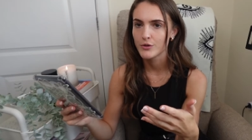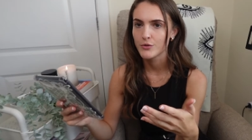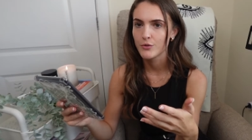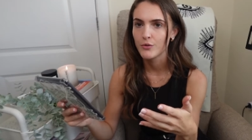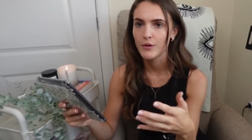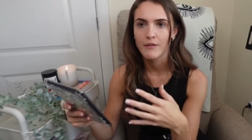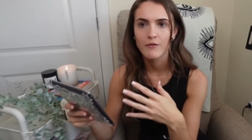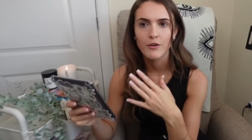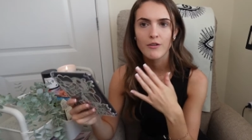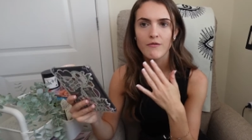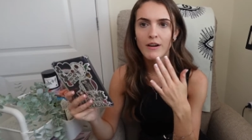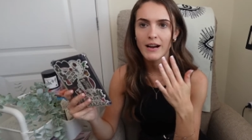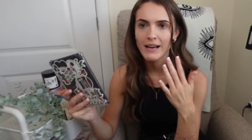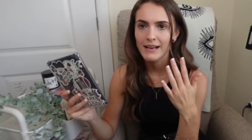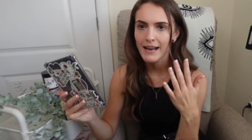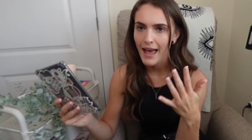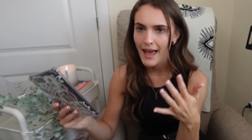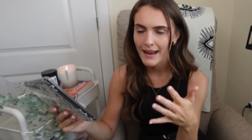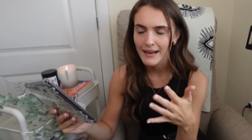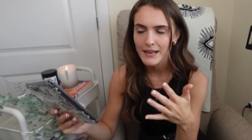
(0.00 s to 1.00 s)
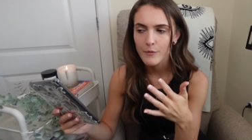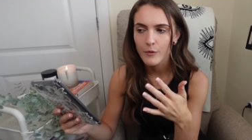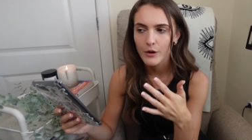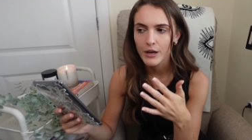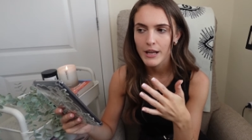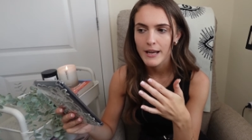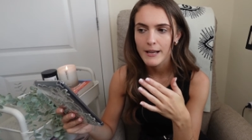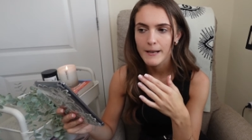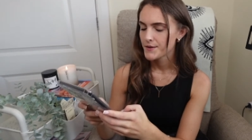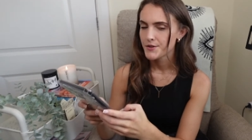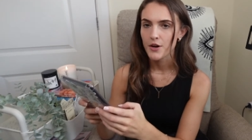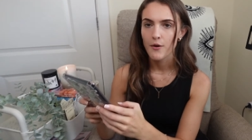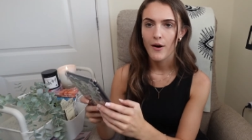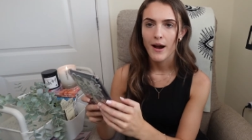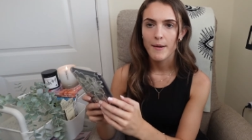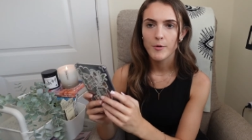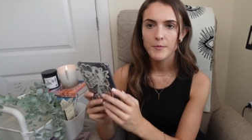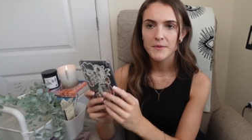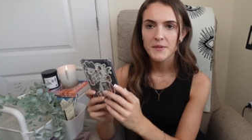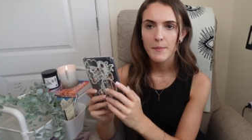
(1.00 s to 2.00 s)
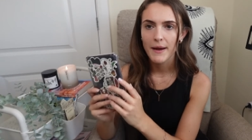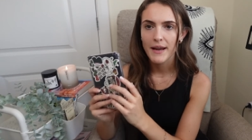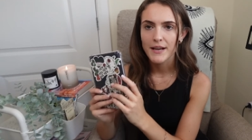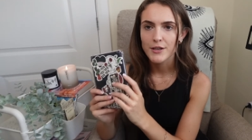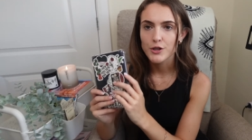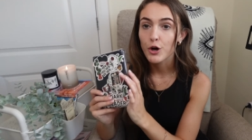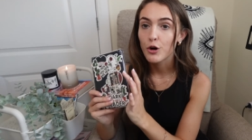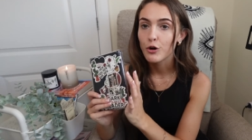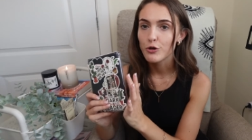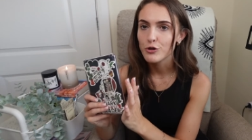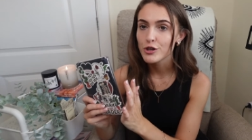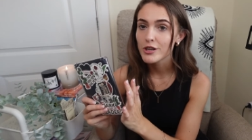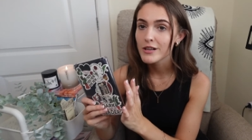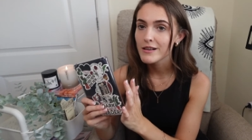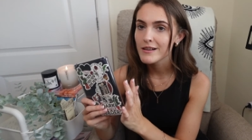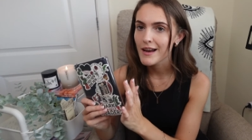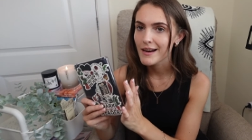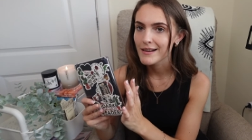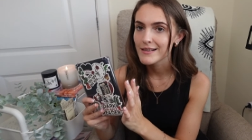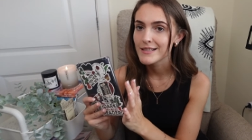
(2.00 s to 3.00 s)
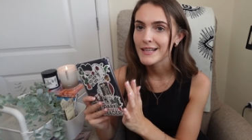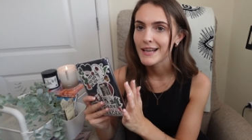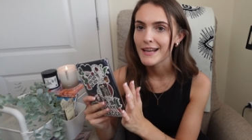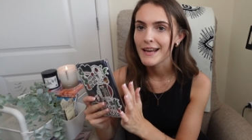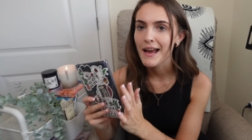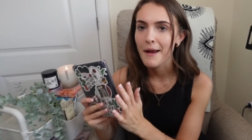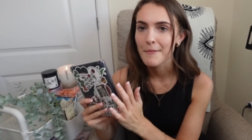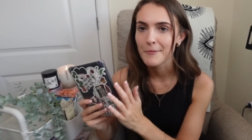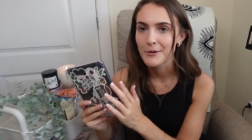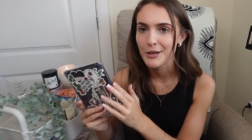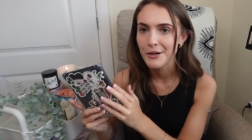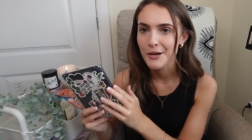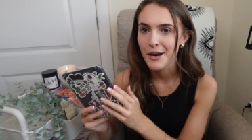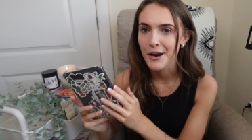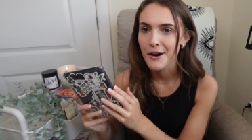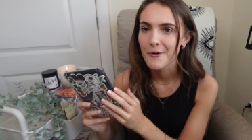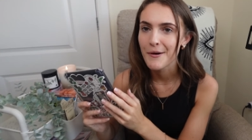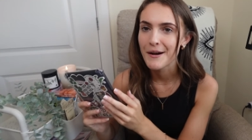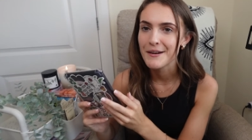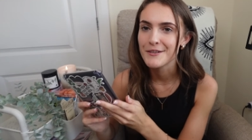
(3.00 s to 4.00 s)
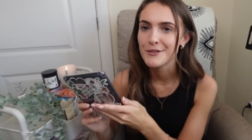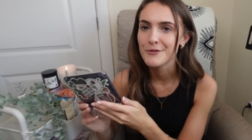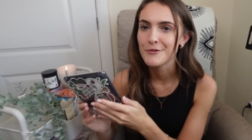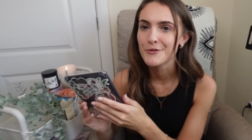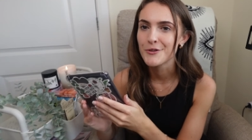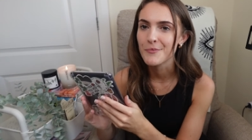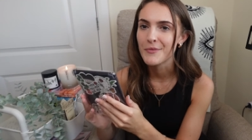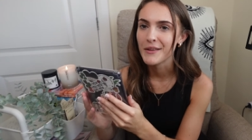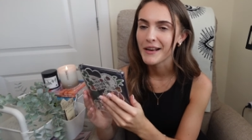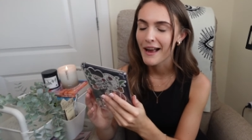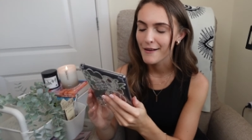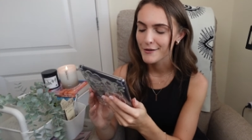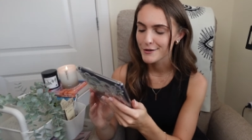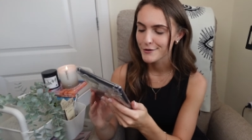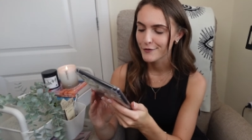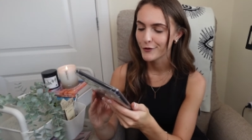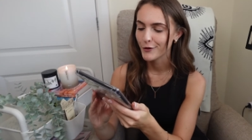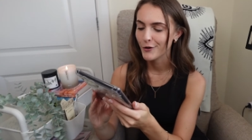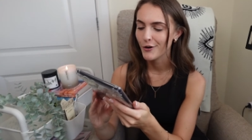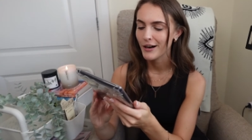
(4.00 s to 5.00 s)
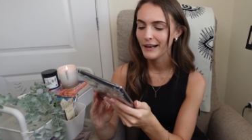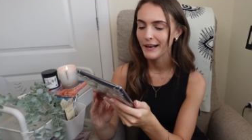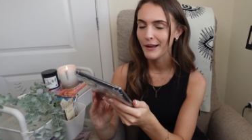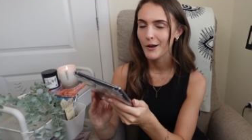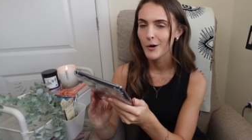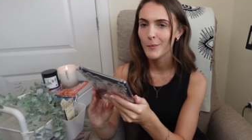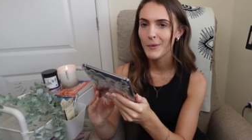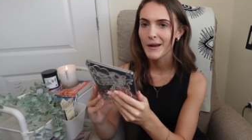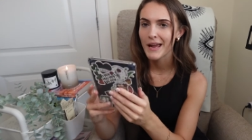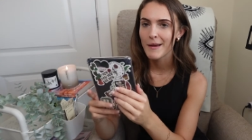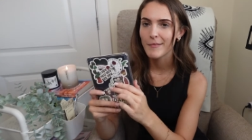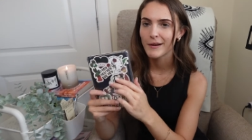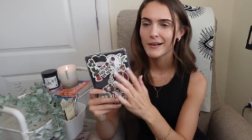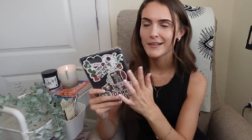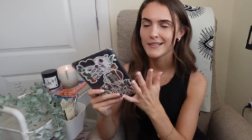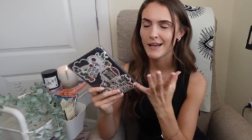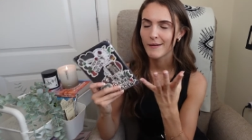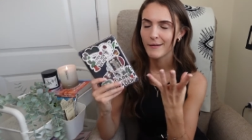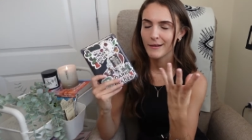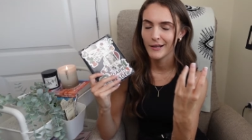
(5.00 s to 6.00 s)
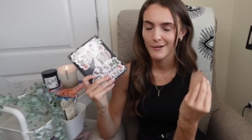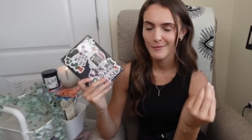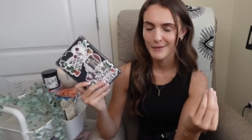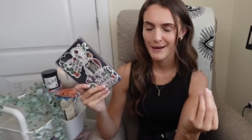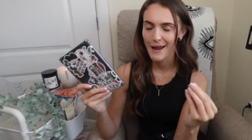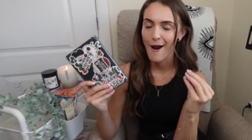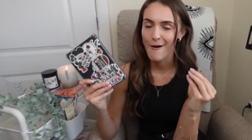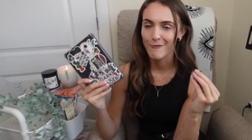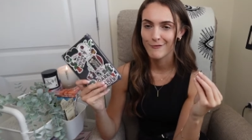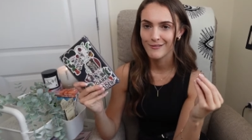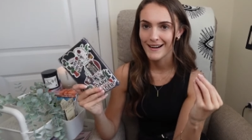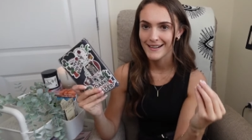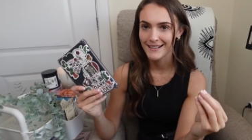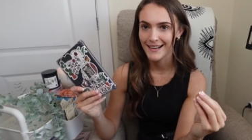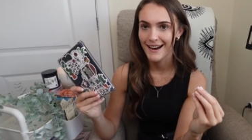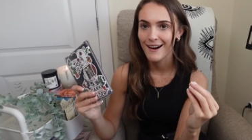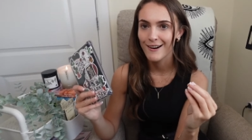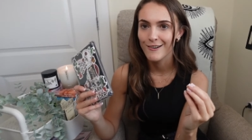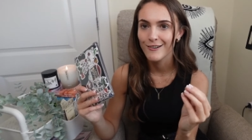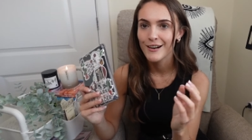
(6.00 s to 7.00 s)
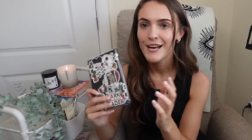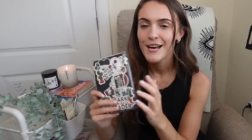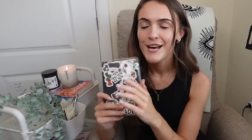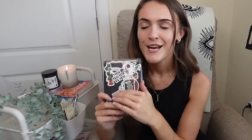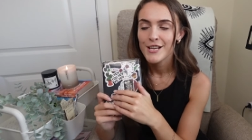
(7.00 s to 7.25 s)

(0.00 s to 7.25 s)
at all. They've not invited anyone in. So I'm up to page 190. I'm gonna go and do something else for a little bit because I'm a little bit read out.